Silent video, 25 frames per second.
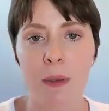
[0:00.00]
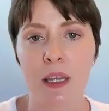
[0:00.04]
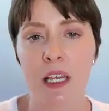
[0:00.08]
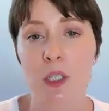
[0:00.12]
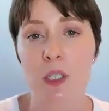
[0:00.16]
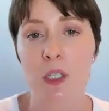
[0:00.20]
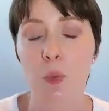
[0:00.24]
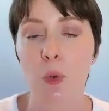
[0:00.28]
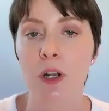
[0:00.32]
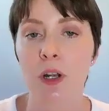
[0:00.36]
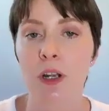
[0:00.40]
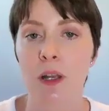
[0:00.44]

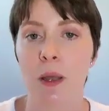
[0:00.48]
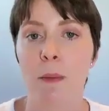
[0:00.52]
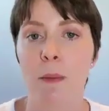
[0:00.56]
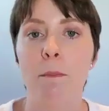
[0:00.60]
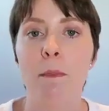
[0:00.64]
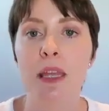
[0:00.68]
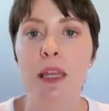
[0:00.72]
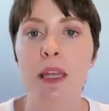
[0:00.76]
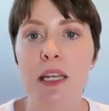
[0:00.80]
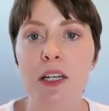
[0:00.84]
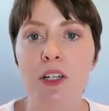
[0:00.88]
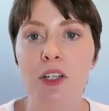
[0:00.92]
because we're
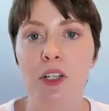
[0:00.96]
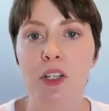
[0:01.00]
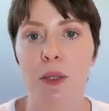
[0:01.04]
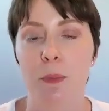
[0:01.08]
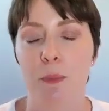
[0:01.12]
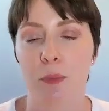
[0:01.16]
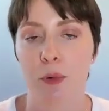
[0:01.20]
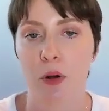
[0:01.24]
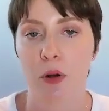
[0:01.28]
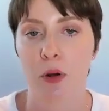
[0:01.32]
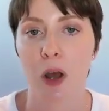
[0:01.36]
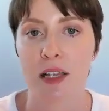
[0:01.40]
committed to
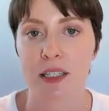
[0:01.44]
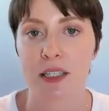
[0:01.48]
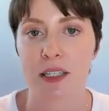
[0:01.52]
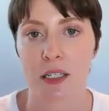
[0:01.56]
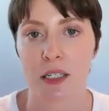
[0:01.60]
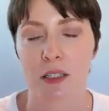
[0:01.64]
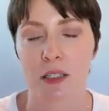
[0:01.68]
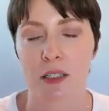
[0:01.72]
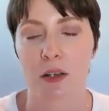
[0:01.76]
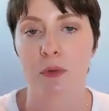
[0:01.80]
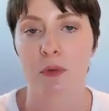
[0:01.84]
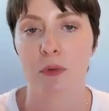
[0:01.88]
the
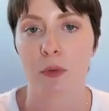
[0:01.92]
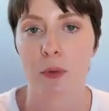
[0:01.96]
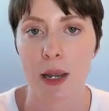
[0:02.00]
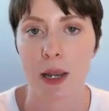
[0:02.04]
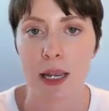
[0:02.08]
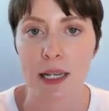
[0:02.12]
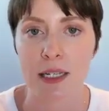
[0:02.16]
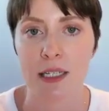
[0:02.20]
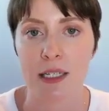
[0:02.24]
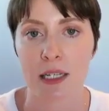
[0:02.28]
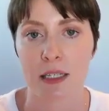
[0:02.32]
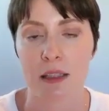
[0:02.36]
process of
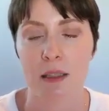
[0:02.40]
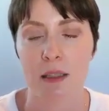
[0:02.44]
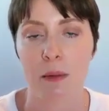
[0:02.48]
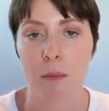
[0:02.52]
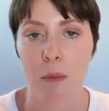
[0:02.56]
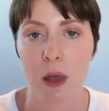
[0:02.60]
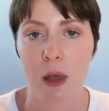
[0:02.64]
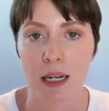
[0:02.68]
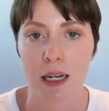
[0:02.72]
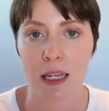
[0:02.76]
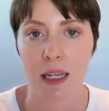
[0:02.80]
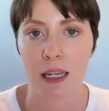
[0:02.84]
raising the
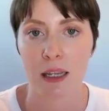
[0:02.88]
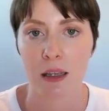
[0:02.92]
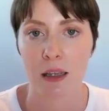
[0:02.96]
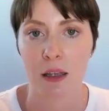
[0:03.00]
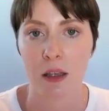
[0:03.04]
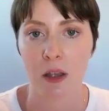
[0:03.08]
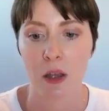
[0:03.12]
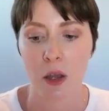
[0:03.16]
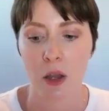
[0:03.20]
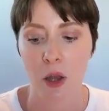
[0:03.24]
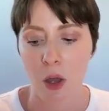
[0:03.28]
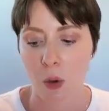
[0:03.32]
money
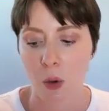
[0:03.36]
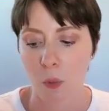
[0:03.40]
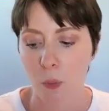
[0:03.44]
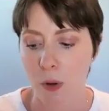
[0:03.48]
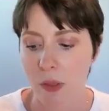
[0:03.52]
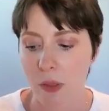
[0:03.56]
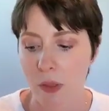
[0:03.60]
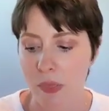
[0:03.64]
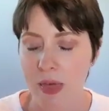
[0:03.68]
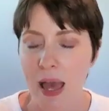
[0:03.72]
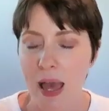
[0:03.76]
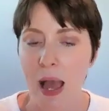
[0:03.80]

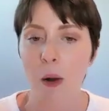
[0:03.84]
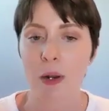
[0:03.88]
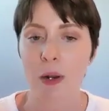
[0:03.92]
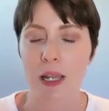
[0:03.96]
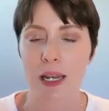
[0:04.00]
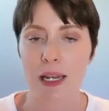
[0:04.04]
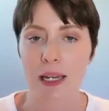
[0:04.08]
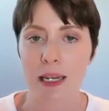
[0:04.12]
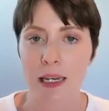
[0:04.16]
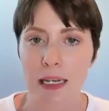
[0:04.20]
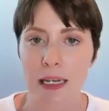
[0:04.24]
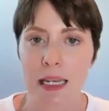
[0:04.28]
without
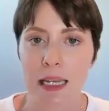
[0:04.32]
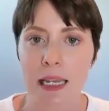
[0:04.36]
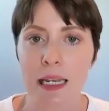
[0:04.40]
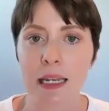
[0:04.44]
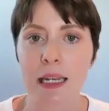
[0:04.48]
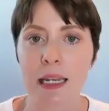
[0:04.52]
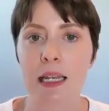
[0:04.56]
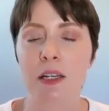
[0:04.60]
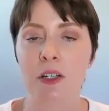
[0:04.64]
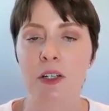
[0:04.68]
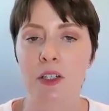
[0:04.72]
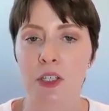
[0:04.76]
it
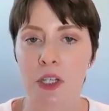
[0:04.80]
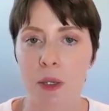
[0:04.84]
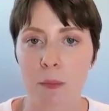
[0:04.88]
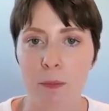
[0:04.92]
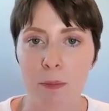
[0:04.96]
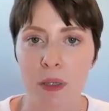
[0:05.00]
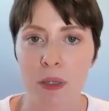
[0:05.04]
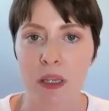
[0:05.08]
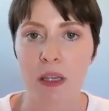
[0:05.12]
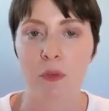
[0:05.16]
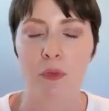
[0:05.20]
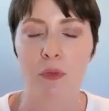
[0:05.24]
needing to
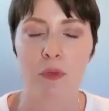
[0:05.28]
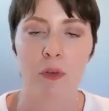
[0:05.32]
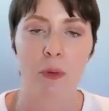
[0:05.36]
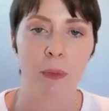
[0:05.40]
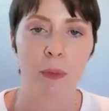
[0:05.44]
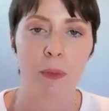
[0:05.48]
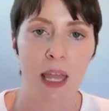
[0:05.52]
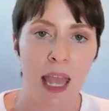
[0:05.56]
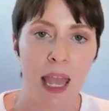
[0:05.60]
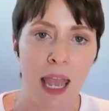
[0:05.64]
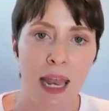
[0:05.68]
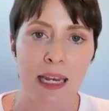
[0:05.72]
be
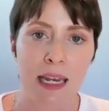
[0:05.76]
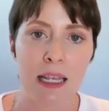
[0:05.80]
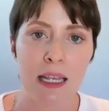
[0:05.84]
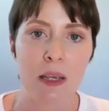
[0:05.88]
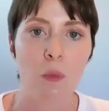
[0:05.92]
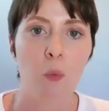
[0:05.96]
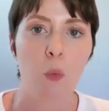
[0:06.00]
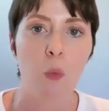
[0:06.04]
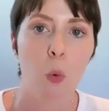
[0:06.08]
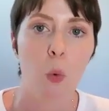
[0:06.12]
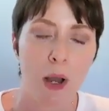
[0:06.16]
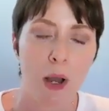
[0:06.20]
from
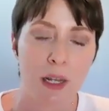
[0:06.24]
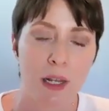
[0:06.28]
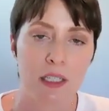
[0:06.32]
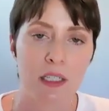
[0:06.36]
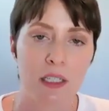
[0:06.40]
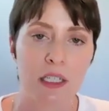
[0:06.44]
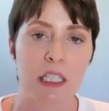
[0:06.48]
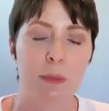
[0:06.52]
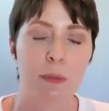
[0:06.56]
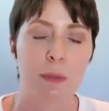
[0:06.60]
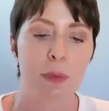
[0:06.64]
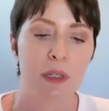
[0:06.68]
any
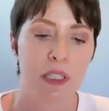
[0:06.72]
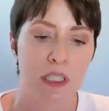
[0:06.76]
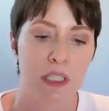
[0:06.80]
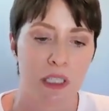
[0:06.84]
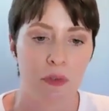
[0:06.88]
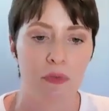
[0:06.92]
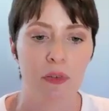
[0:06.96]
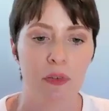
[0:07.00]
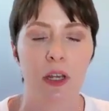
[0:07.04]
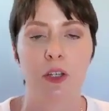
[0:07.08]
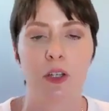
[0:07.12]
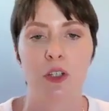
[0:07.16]
one
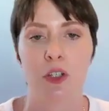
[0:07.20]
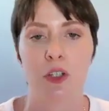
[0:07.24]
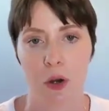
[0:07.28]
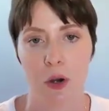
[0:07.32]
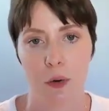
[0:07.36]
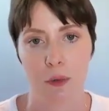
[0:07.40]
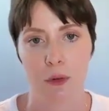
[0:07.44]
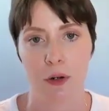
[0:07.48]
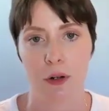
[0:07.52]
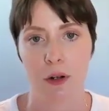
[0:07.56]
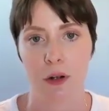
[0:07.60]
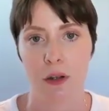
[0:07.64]
specific
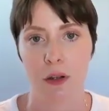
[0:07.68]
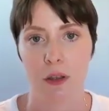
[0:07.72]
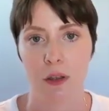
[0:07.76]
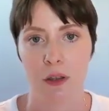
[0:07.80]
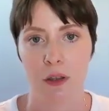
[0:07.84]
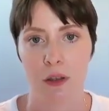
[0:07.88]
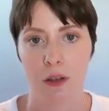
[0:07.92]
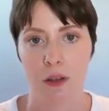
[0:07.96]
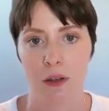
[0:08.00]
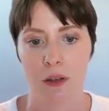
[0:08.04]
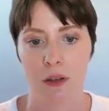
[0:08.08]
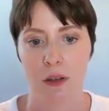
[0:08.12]
donor.
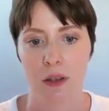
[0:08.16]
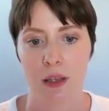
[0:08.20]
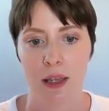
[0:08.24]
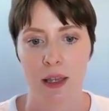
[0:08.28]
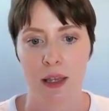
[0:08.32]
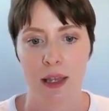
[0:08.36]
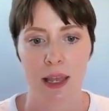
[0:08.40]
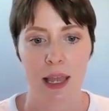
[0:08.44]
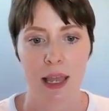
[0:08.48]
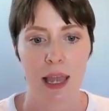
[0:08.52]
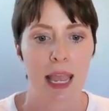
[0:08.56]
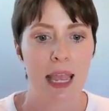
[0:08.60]

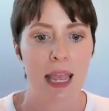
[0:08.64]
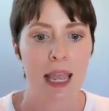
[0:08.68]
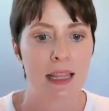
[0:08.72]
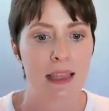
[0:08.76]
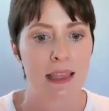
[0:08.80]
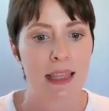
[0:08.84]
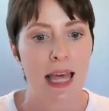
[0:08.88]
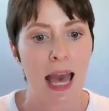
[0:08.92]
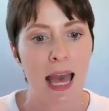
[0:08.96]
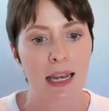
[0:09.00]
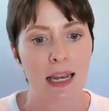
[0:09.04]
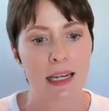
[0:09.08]

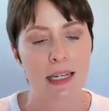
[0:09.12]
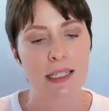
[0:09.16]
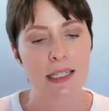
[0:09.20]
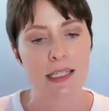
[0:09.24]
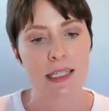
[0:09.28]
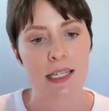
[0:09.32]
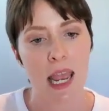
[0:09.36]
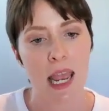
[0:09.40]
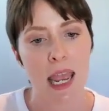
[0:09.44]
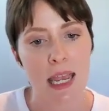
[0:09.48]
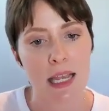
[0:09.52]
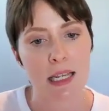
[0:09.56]
And that
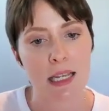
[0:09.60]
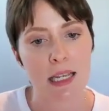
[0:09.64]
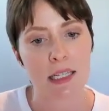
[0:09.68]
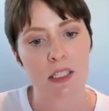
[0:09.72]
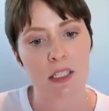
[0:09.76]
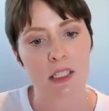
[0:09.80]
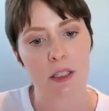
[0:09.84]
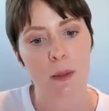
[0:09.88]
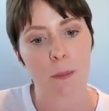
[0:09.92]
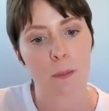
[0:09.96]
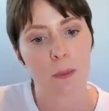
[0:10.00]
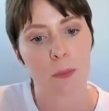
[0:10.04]

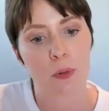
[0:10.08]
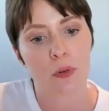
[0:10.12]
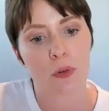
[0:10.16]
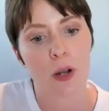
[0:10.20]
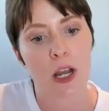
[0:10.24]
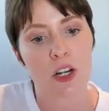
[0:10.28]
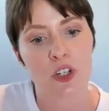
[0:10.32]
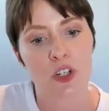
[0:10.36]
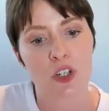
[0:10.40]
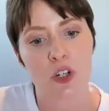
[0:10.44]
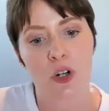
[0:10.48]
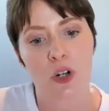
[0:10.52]
takes the
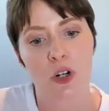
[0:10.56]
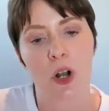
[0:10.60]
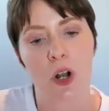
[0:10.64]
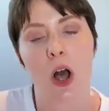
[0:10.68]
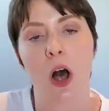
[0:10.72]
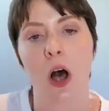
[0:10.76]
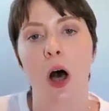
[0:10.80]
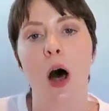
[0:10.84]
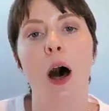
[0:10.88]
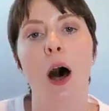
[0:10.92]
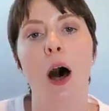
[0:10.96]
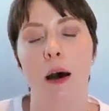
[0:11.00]
pressure
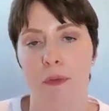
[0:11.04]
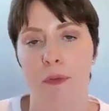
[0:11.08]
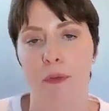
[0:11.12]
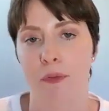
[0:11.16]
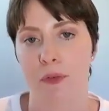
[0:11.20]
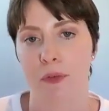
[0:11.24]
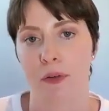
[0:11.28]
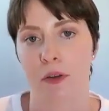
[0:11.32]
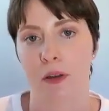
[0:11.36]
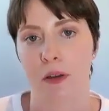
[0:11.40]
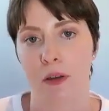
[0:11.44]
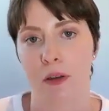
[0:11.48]

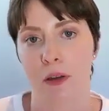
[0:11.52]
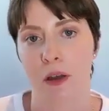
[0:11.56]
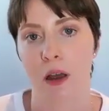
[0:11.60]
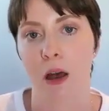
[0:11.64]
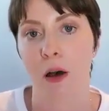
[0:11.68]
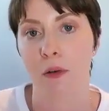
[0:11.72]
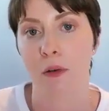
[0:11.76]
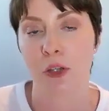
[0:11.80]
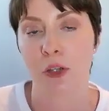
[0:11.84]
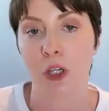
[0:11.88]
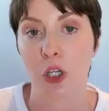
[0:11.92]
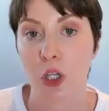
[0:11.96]
off
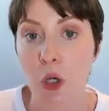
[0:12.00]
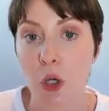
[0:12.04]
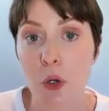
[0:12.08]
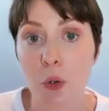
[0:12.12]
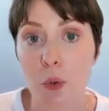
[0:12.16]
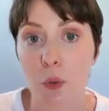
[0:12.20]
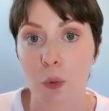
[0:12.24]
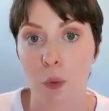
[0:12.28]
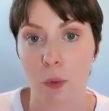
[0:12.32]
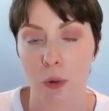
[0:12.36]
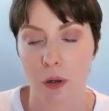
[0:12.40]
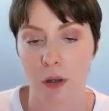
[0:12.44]
of
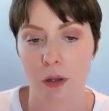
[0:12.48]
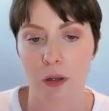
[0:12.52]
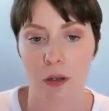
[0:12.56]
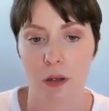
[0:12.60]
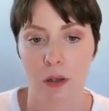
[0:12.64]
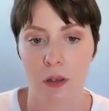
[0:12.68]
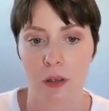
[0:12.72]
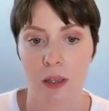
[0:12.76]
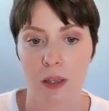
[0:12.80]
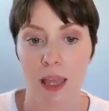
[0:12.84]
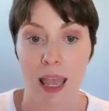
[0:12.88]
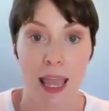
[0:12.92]
you
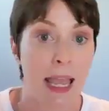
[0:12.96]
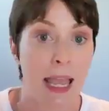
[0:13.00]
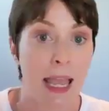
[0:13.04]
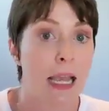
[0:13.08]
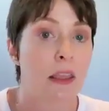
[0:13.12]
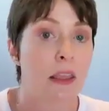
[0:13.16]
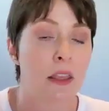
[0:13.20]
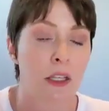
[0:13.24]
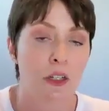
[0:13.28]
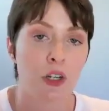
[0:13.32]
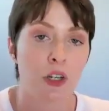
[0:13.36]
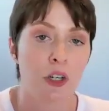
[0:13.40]
and
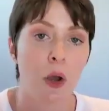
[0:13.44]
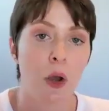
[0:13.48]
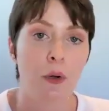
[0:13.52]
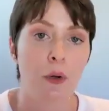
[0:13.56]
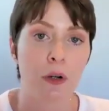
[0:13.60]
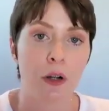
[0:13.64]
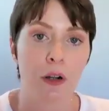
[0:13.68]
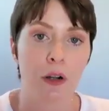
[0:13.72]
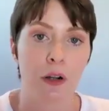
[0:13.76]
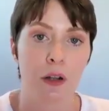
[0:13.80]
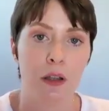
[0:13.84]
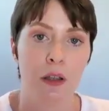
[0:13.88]
the
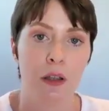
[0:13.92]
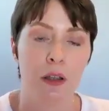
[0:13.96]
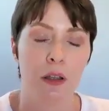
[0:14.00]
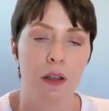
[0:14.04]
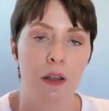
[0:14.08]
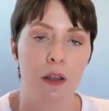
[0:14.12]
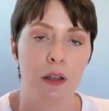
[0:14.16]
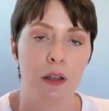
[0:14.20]
donor.